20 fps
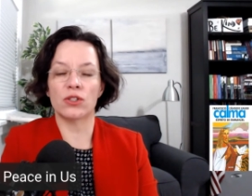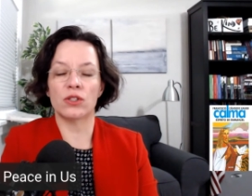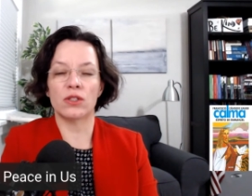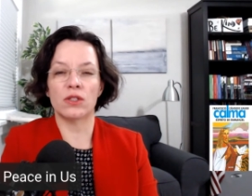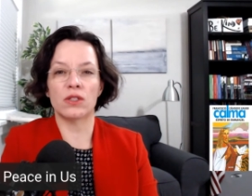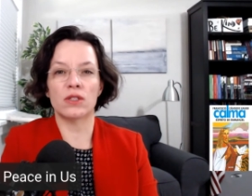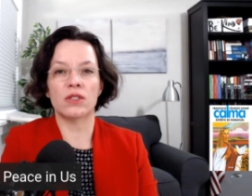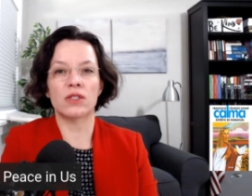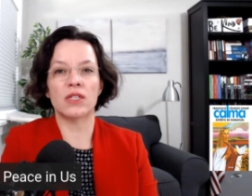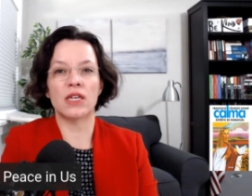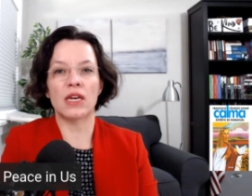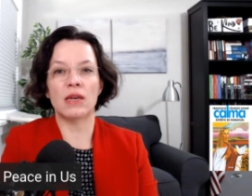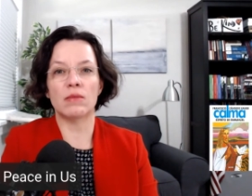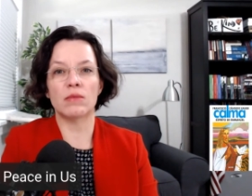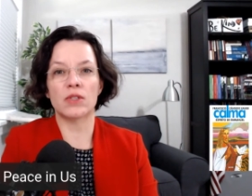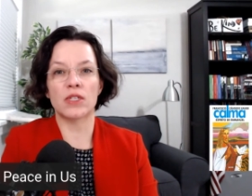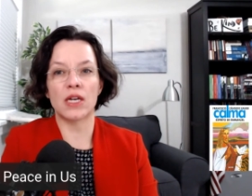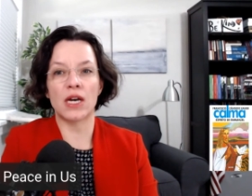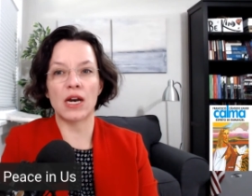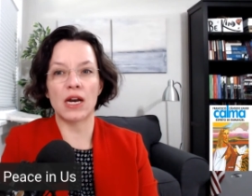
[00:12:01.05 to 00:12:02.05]
At the same
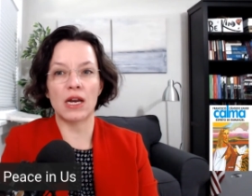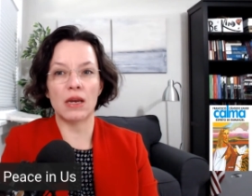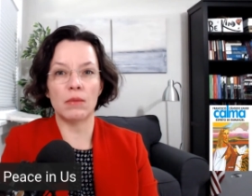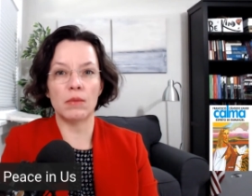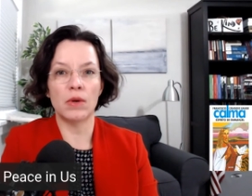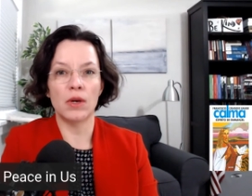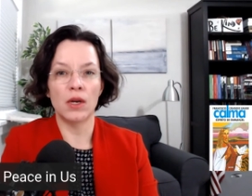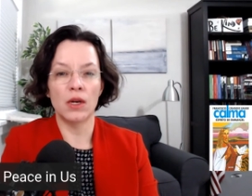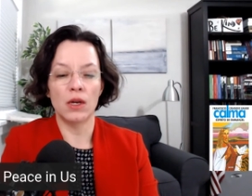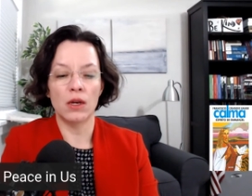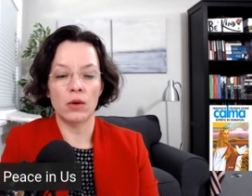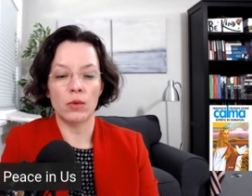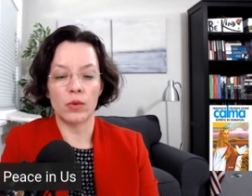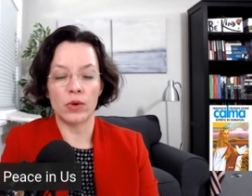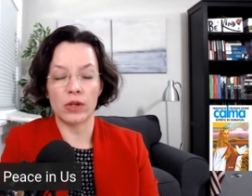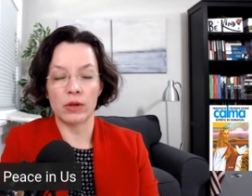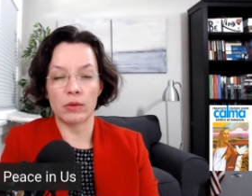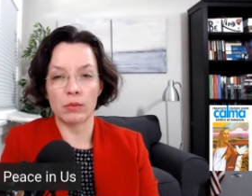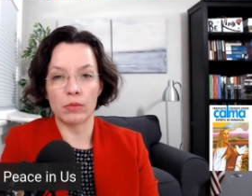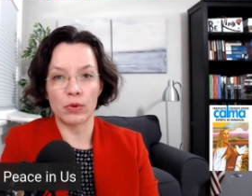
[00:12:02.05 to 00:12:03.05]
time,
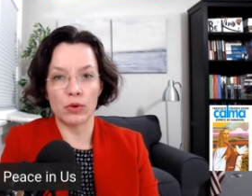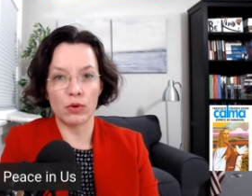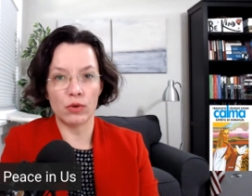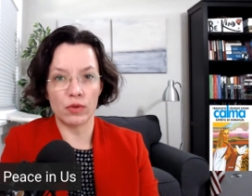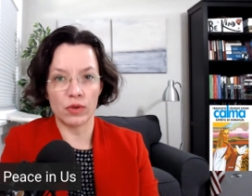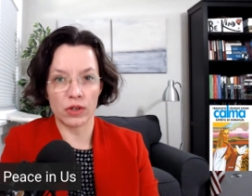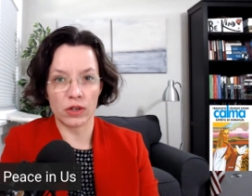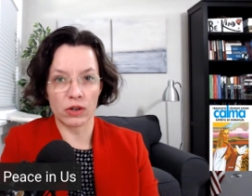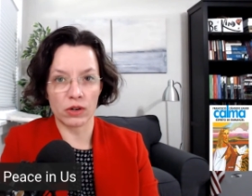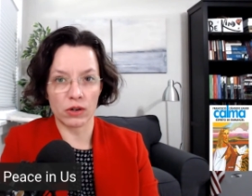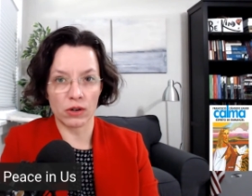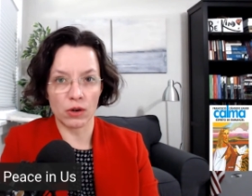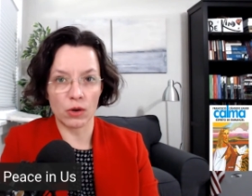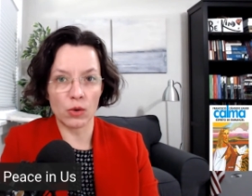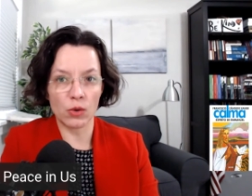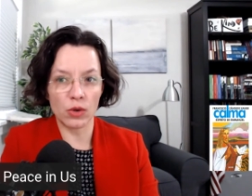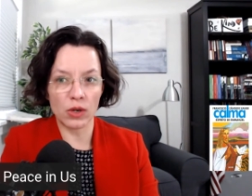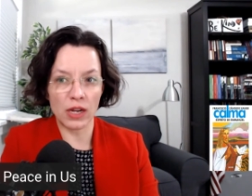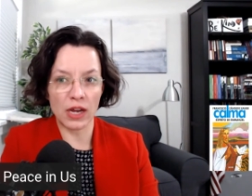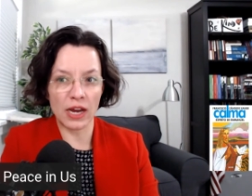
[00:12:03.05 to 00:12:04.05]
we're improving our
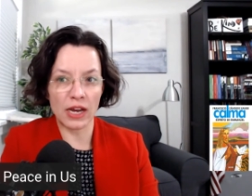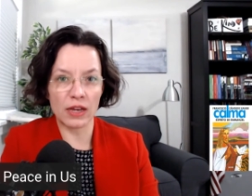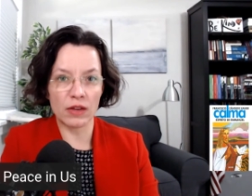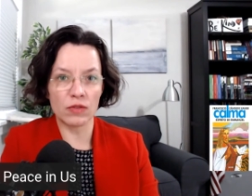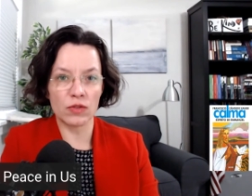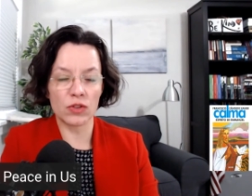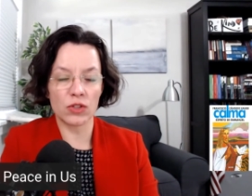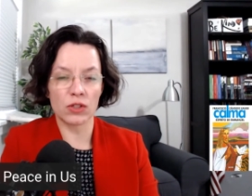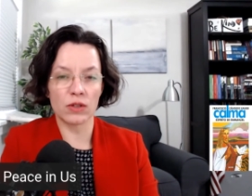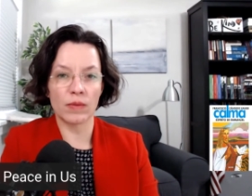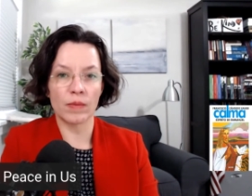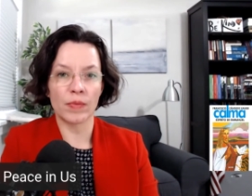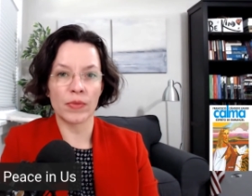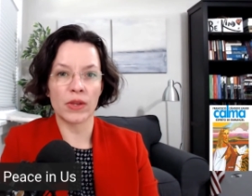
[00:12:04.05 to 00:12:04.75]
own lives.